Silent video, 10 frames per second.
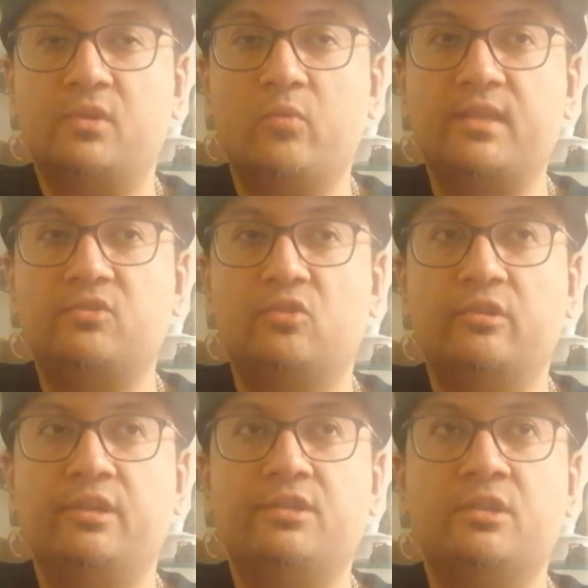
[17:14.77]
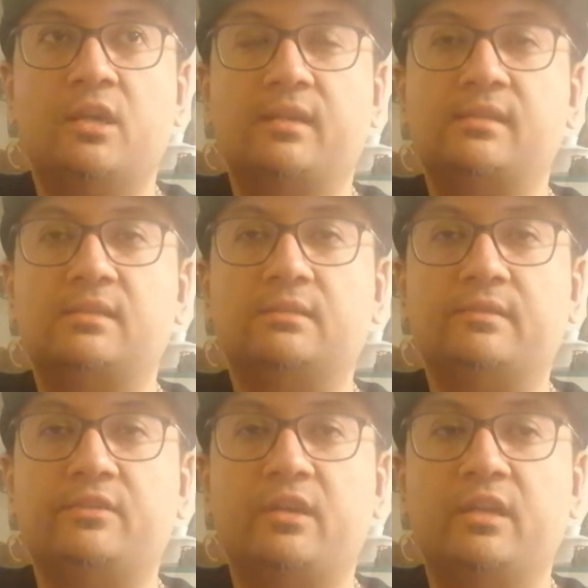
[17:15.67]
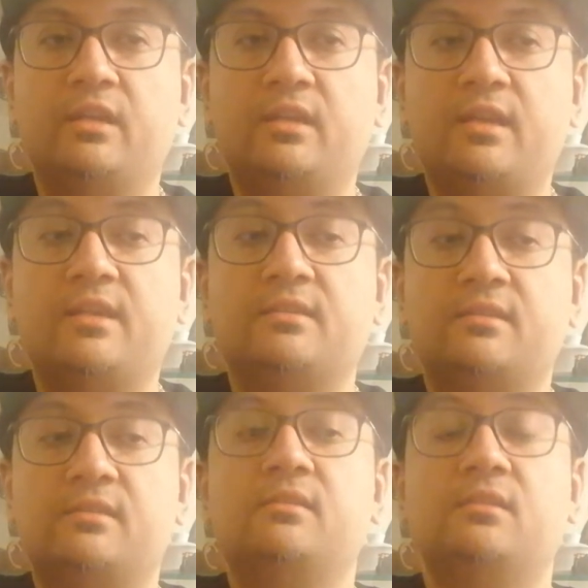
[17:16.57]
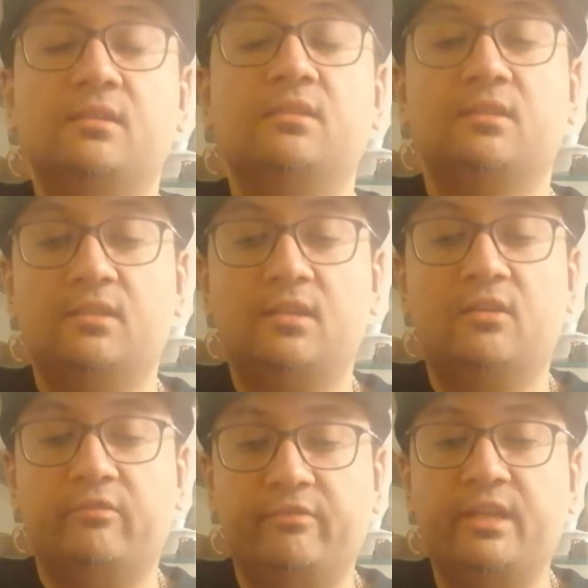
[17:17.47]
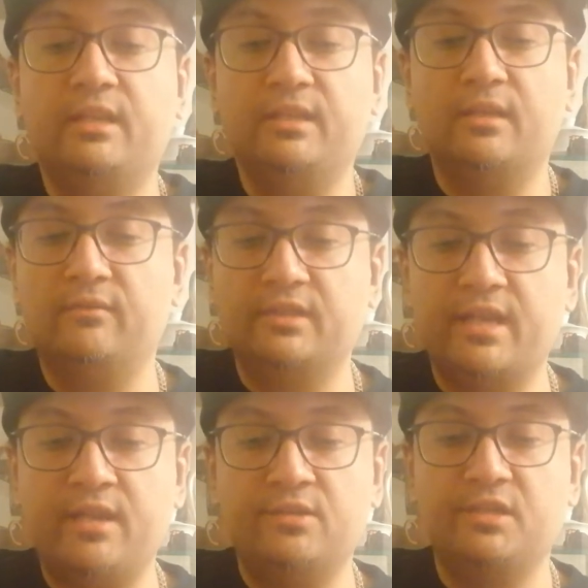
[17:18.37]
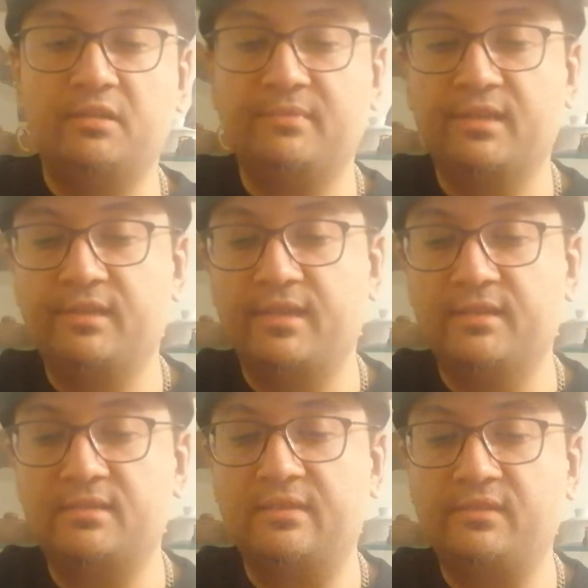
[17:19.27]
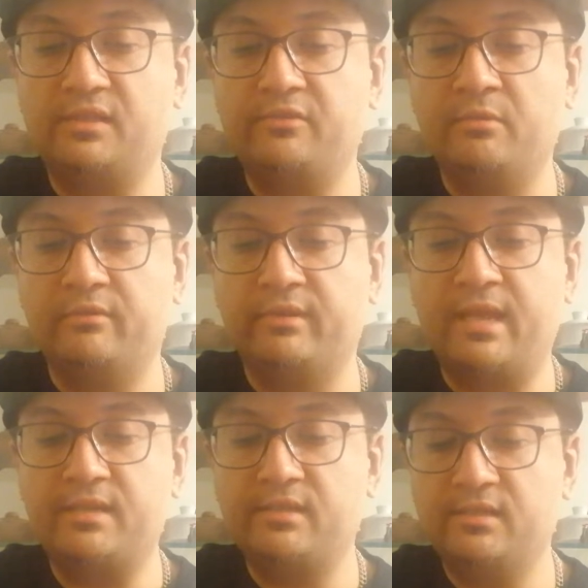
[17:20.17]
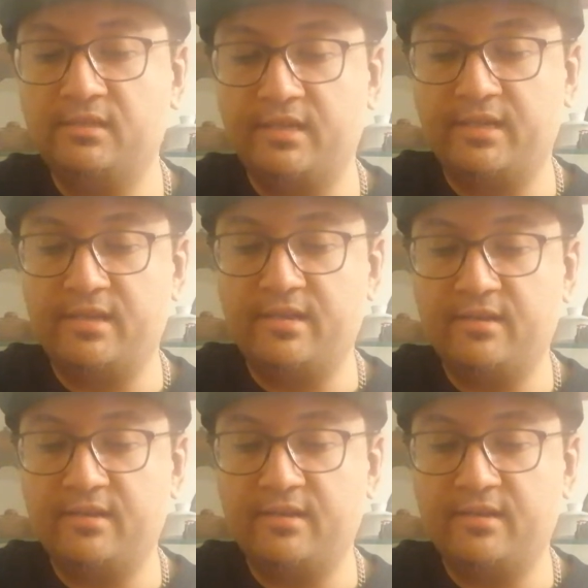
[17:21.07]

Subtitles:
wet storage and not excessively dry, has really lovely energy to me. And this stuff's extremely relaxing, and